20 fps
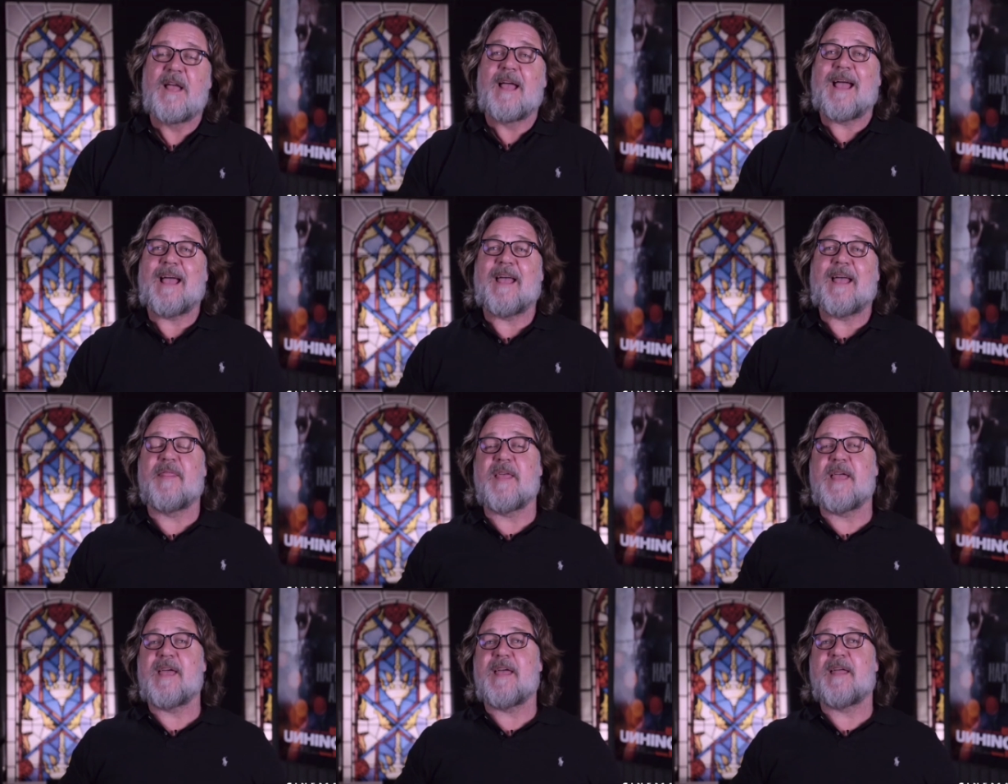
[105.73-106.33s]

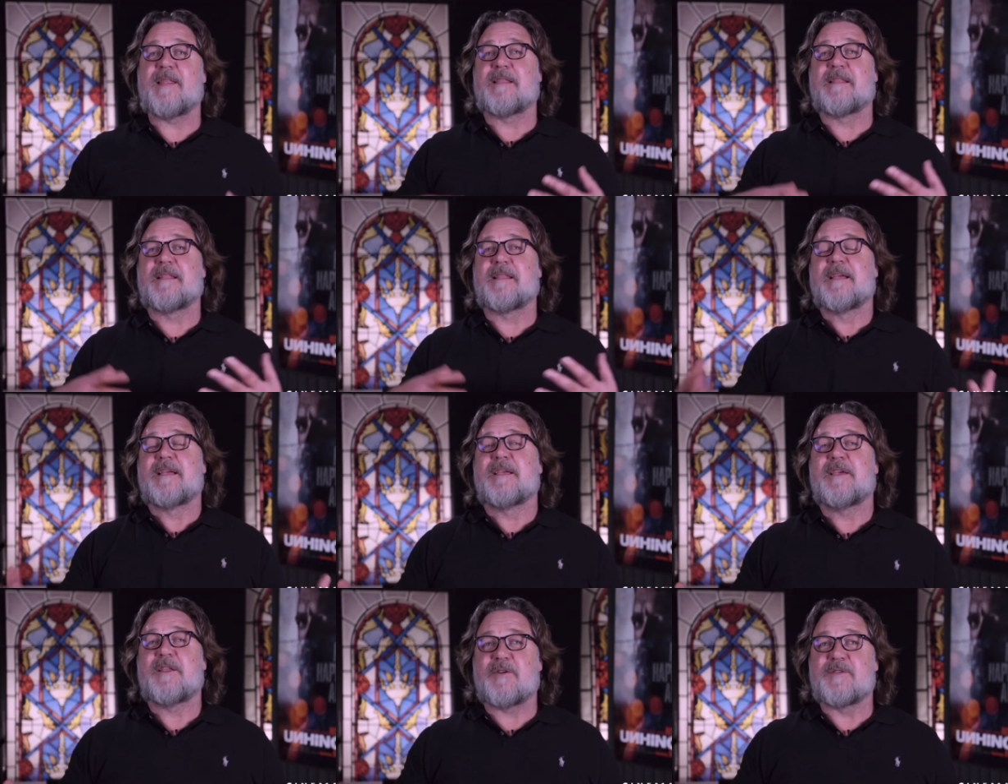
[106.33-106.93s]
And then,
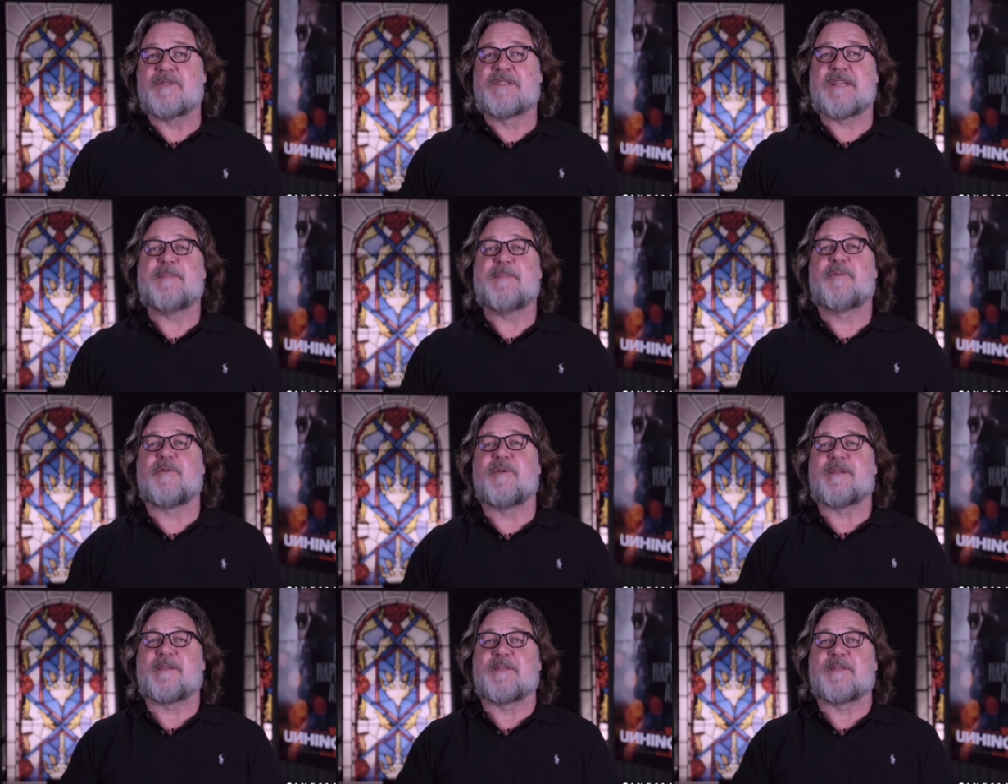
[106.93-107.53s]
you know,
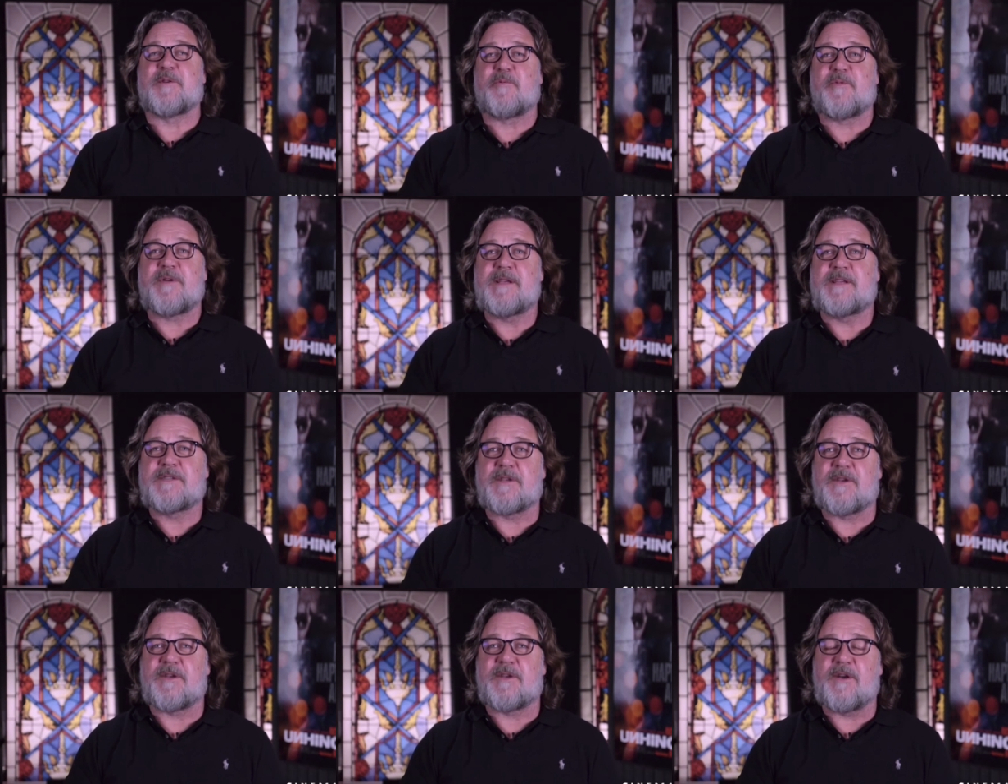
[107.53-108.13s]
deeper into the
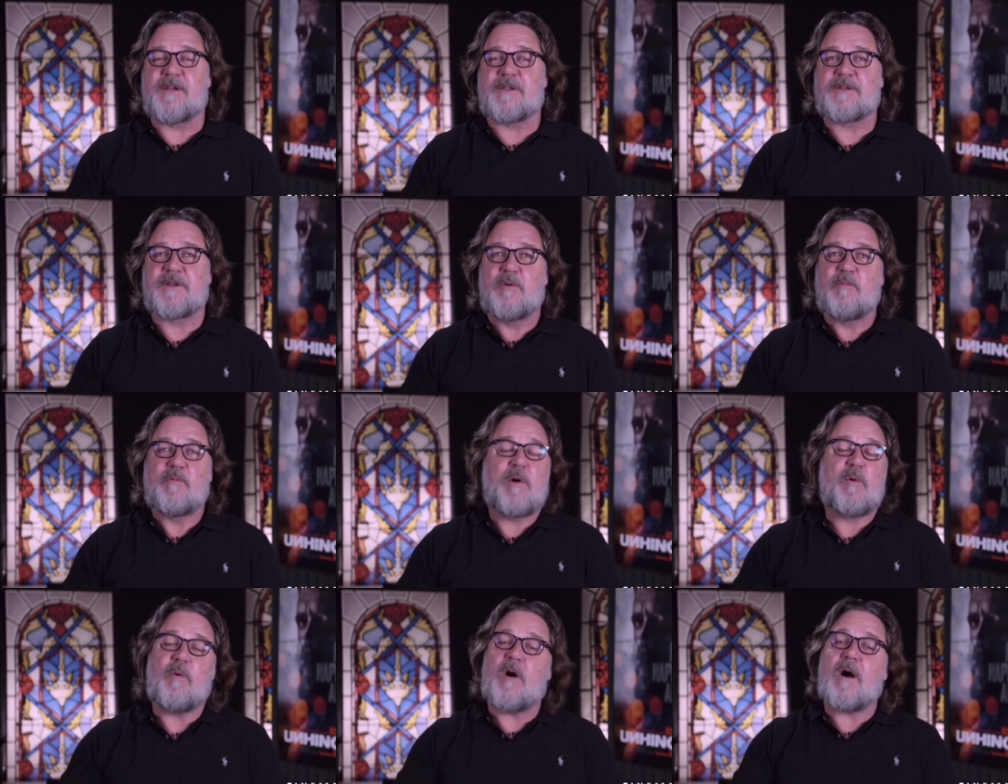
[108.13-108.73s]
research,
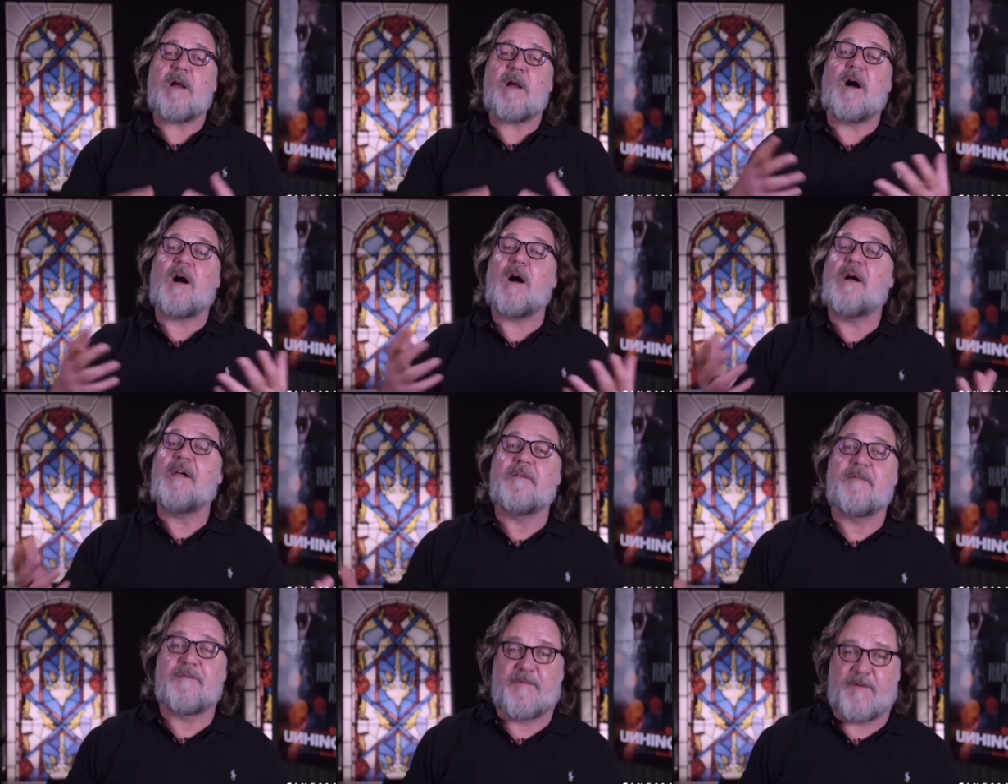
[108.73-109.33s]
well, what
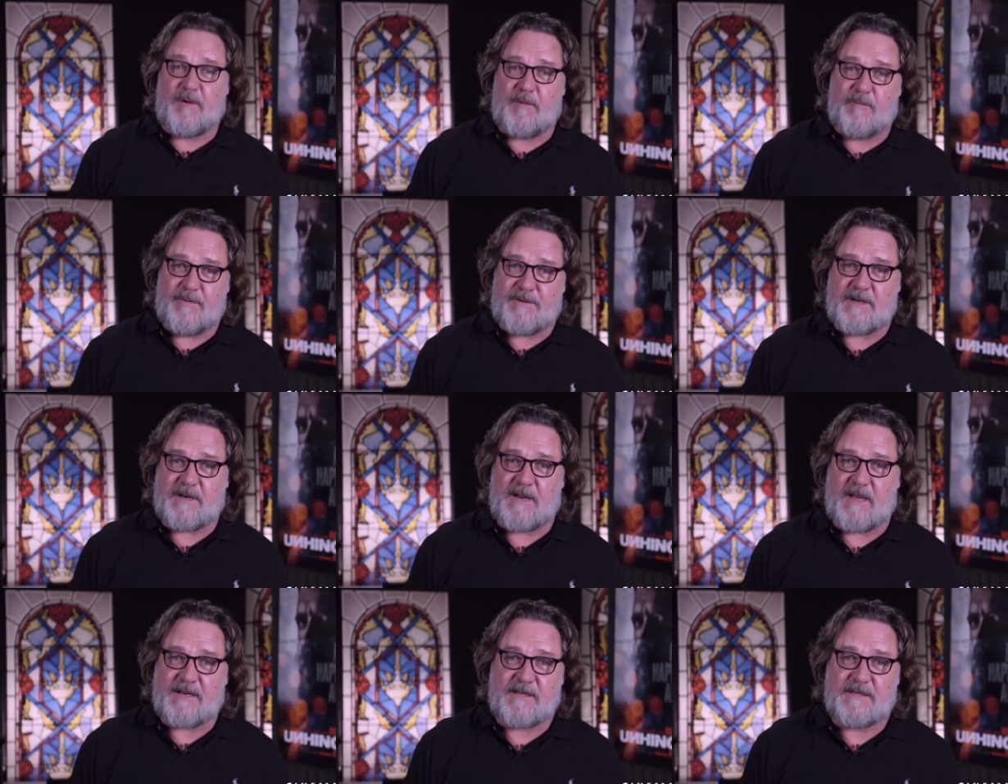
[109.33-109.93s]
kind of film would
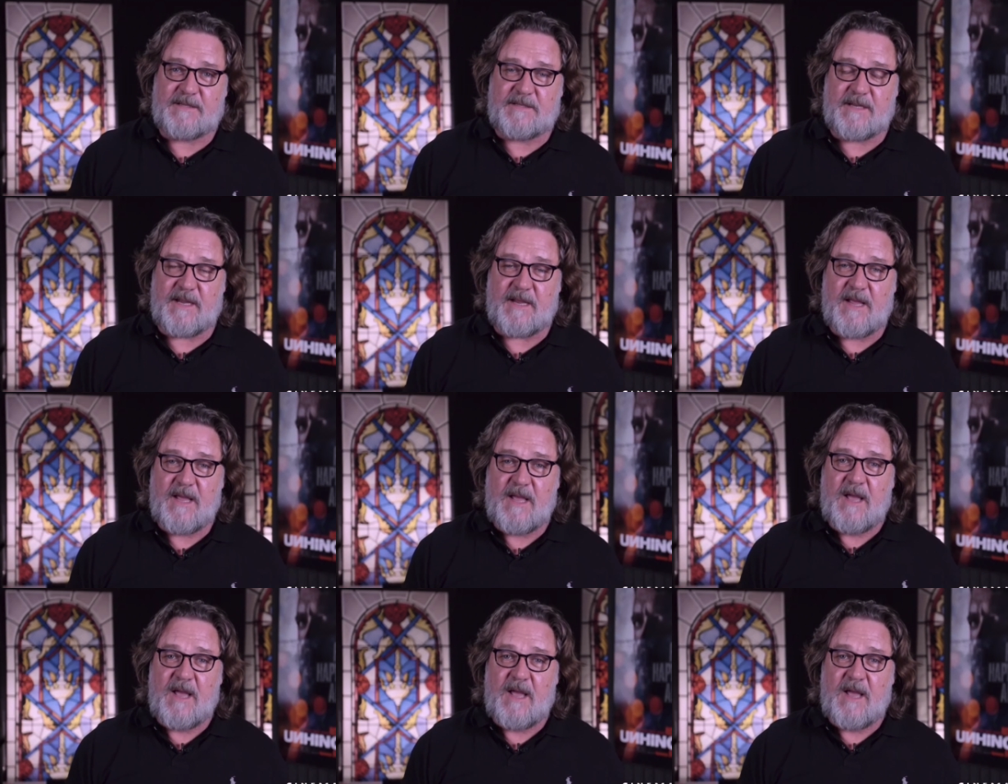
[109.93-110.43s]
you like to see?